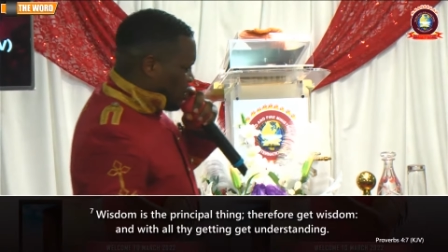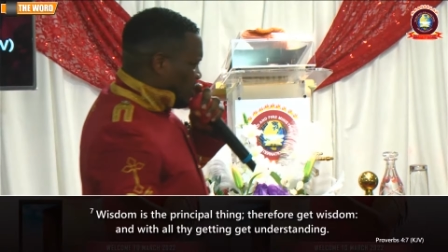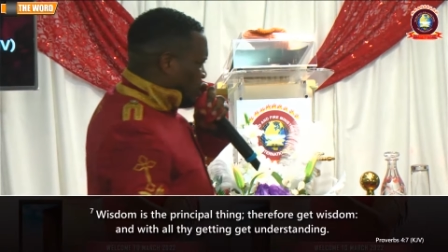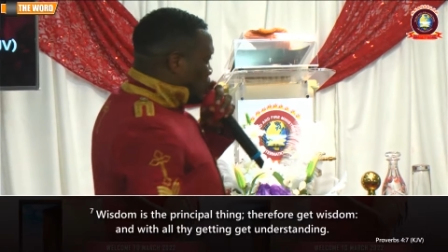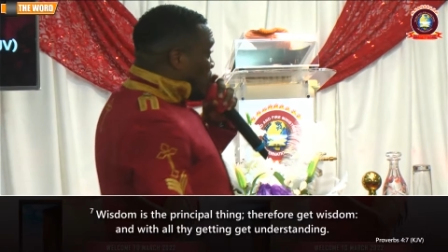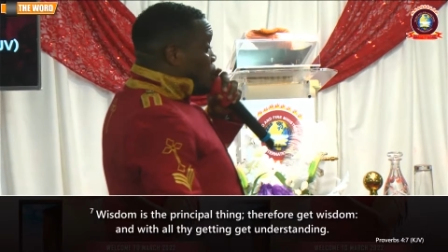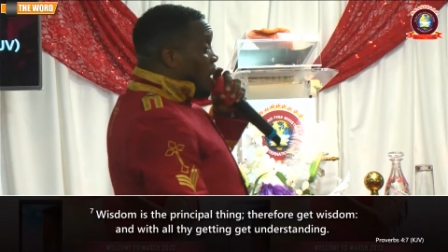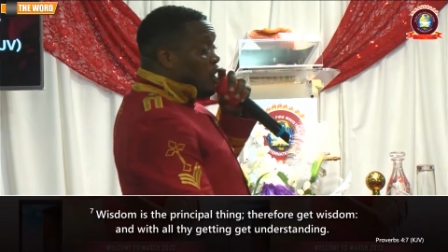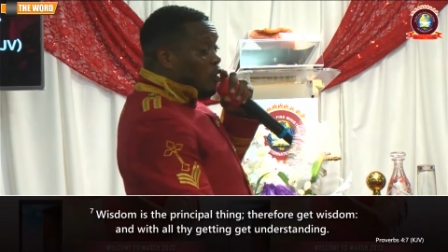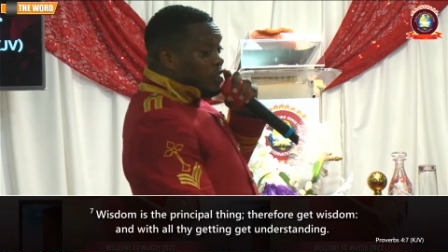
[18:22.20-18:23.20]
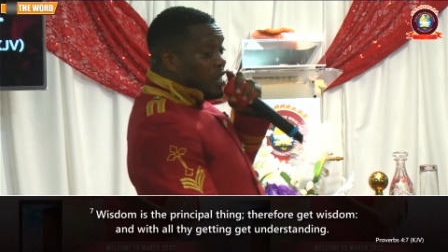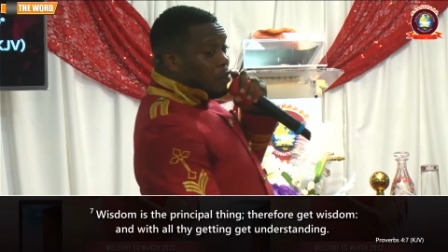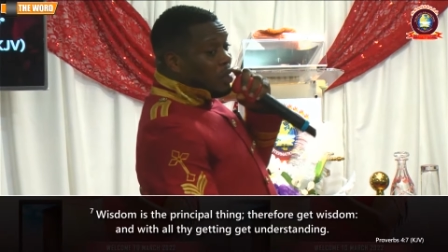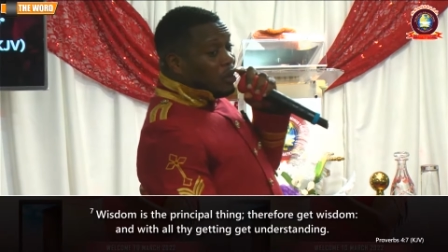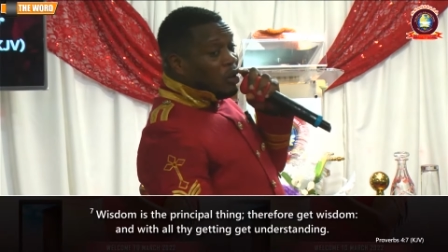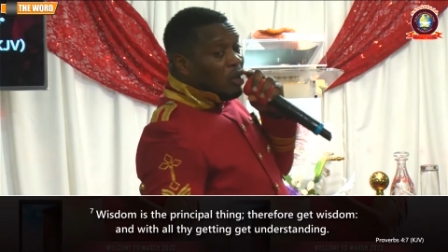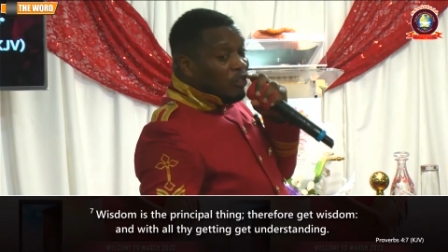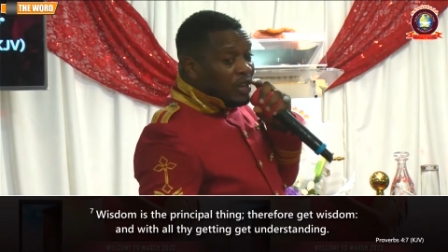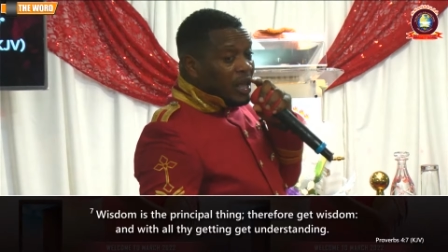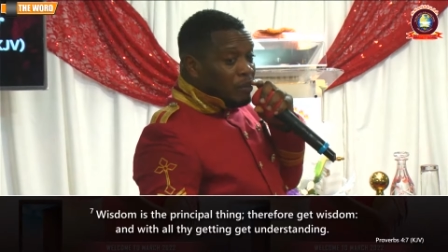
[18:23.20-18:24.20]
You think you are loving them, you are not
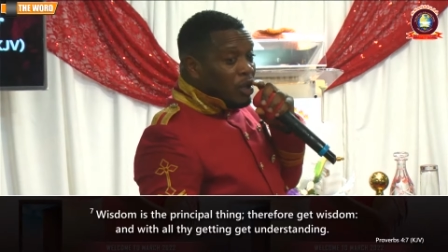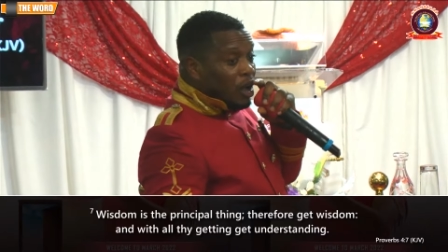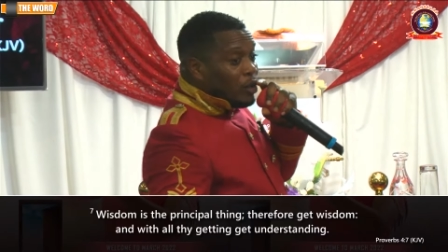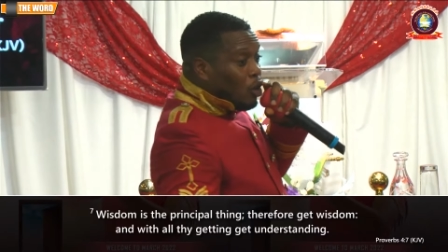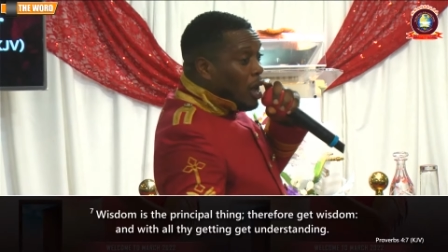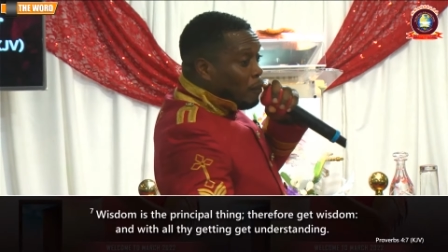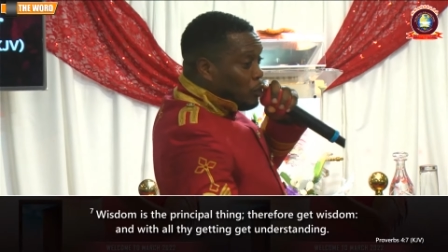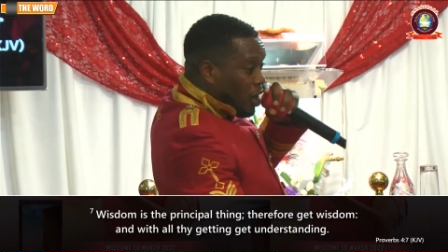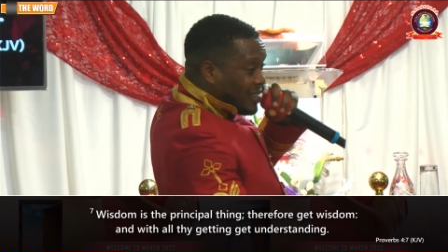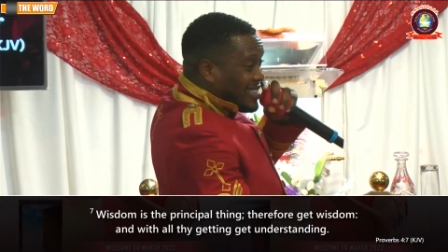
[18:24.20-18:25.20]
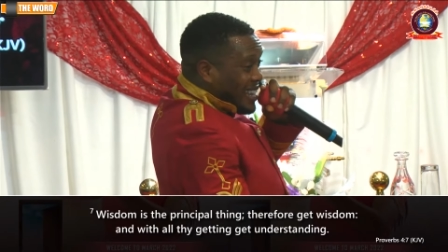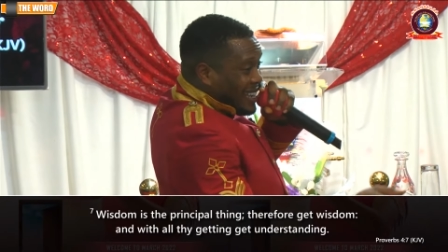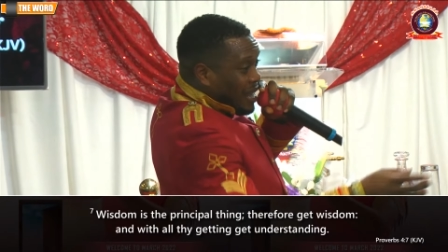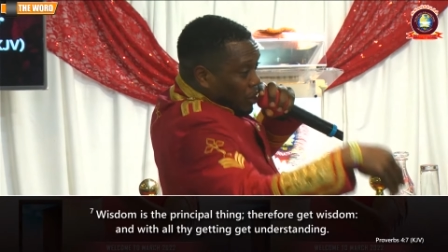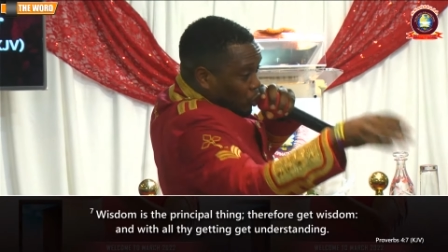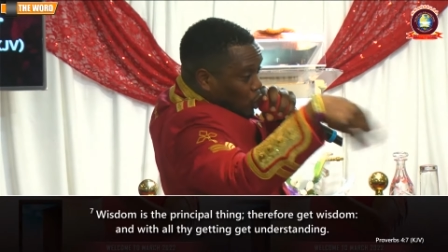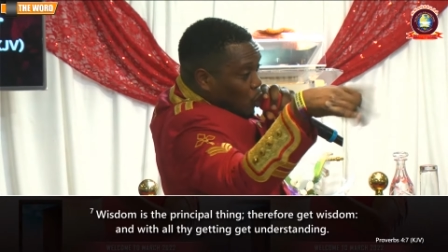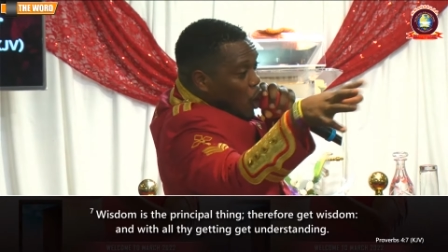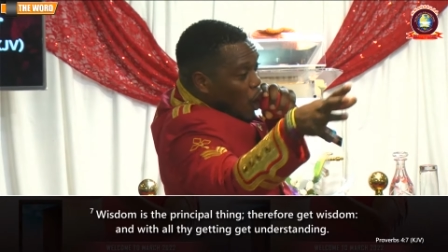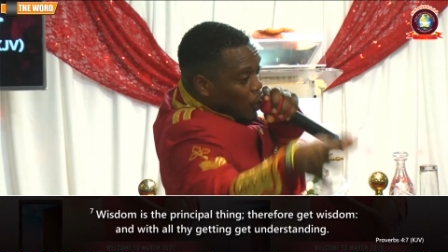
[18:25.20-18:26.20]
loving them, you are sending them into the
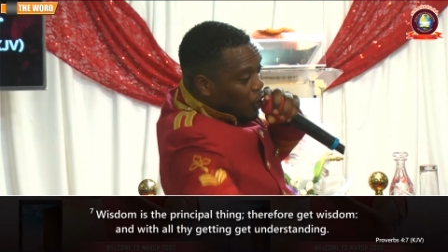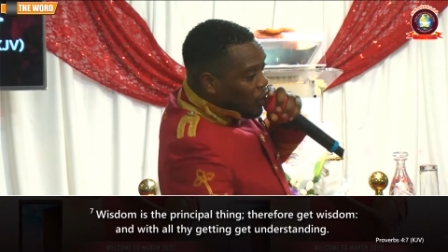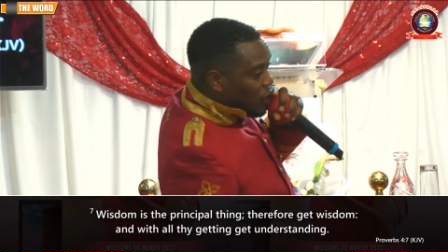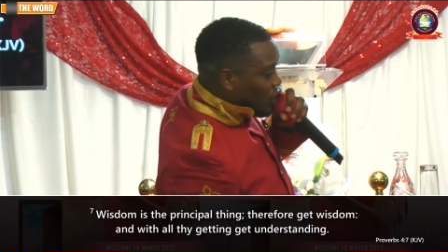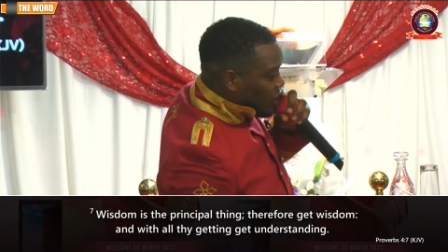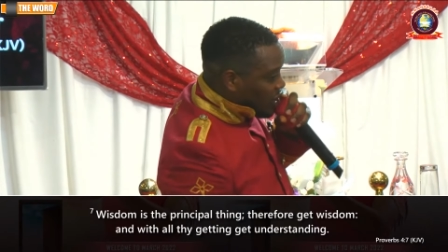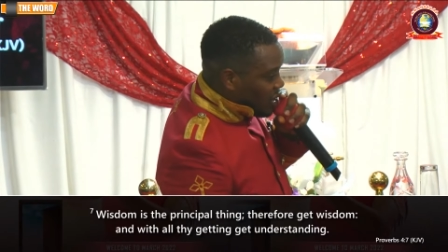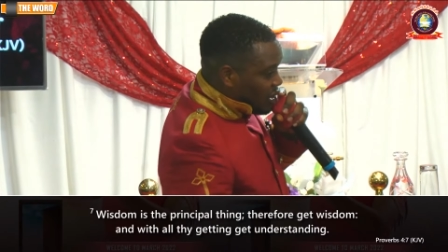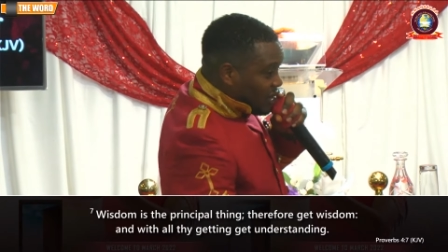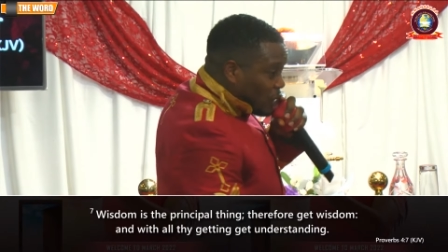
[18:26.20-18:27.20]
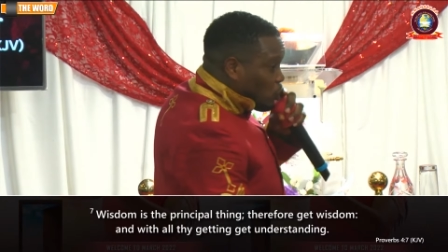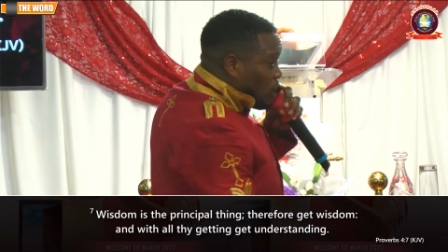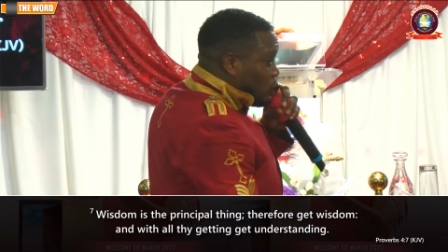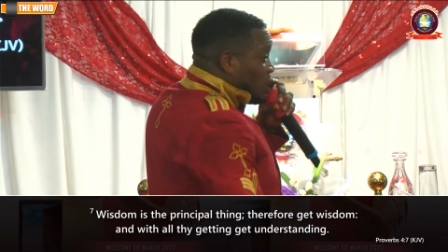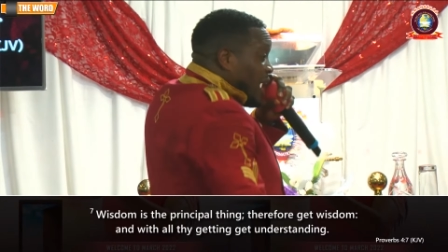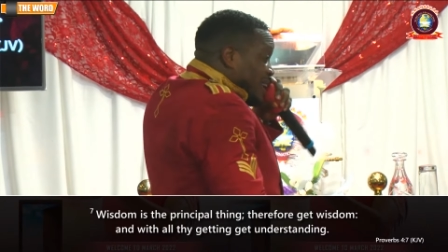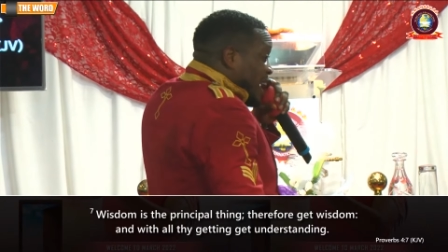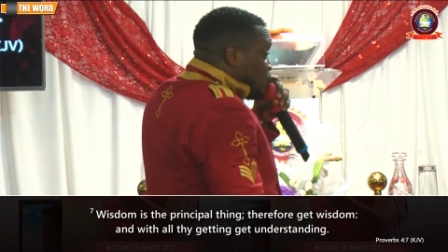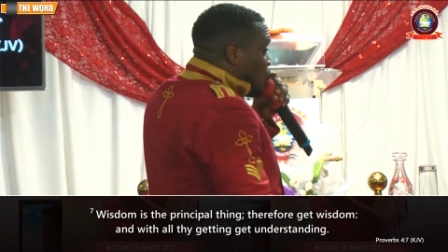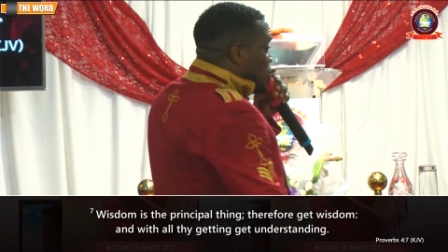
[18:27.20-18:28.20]
world. That's what you are doing, and
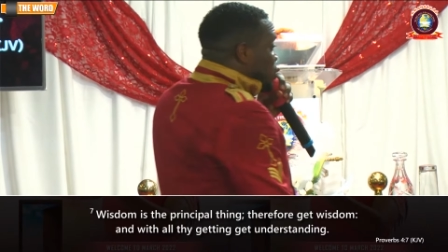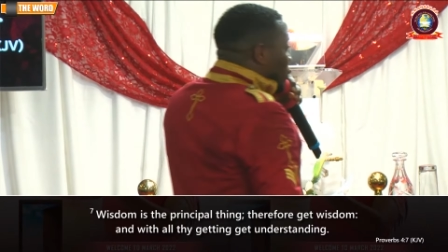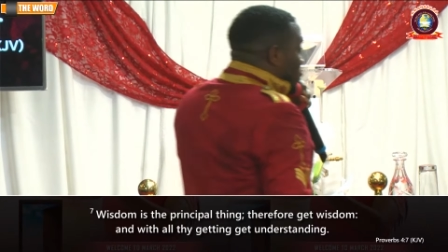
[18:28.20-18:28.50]
that's not wisdom.